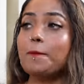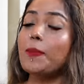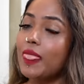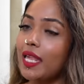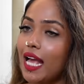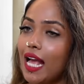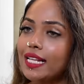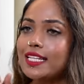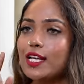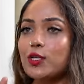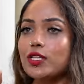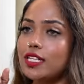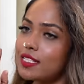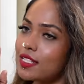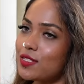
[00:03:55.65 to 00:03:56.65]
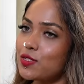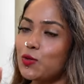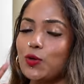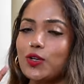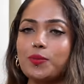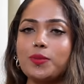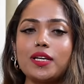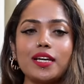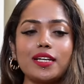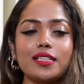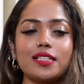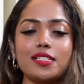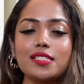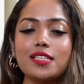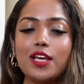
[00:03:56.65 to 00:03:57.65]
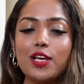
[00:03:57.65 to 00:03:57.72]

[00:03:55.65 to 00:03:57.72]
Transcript: I'll tell you, there's a story behind this.